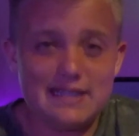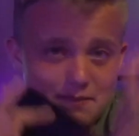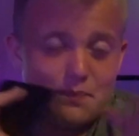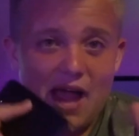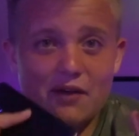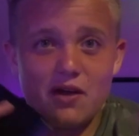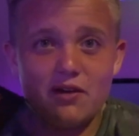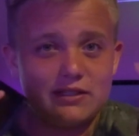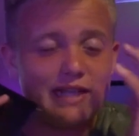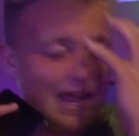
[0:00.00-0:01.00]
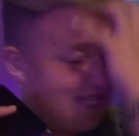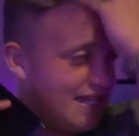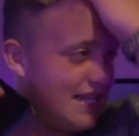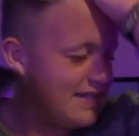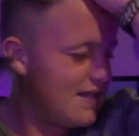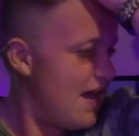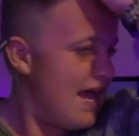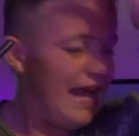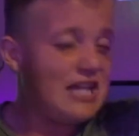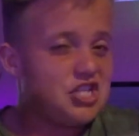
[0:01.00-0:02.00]
this background guys is
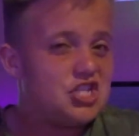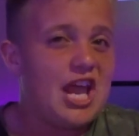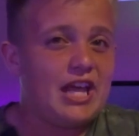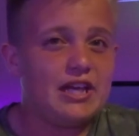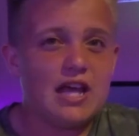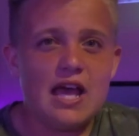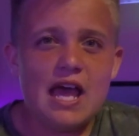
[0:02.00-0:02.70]
insane